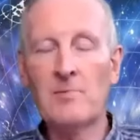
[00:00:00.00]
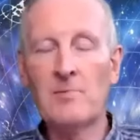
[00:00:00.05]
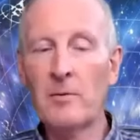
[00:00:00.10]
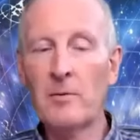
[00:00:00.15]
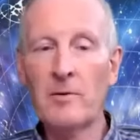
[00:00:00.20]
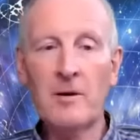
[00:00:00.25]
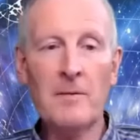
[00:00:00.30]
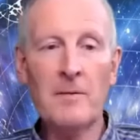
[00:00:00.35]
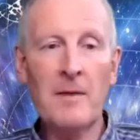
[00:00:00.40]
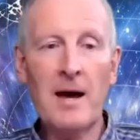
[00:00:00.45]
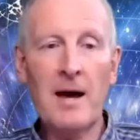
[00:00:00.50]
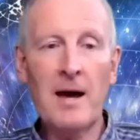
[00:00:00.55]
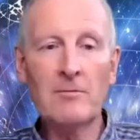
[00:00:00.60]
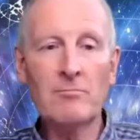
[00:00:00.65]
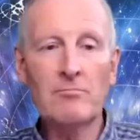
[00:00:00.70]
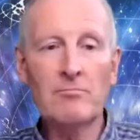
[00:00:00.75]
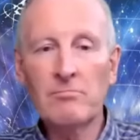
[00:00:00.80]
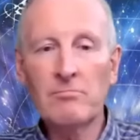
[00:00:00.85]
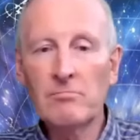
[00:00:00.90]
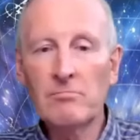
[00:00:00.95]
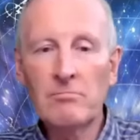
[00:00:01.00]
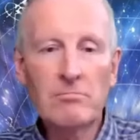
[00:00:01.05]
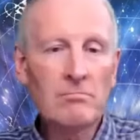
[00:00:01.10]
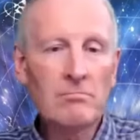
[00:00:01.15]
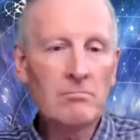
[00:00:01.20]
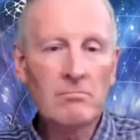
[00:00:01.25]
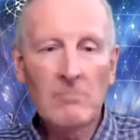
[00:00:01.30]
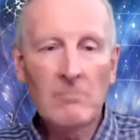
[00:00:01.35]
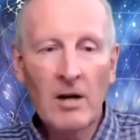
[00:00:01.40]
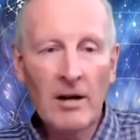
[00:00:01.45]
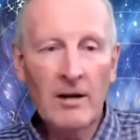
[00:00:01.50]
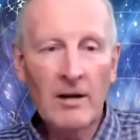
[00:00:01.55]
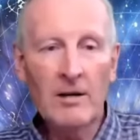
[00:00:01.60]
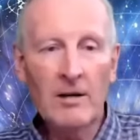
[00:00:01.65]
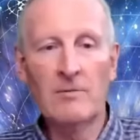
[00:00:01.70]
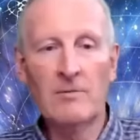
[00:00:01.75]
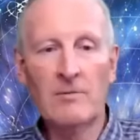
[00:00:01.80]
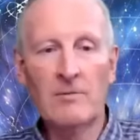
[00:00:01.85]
probably about, I don't know,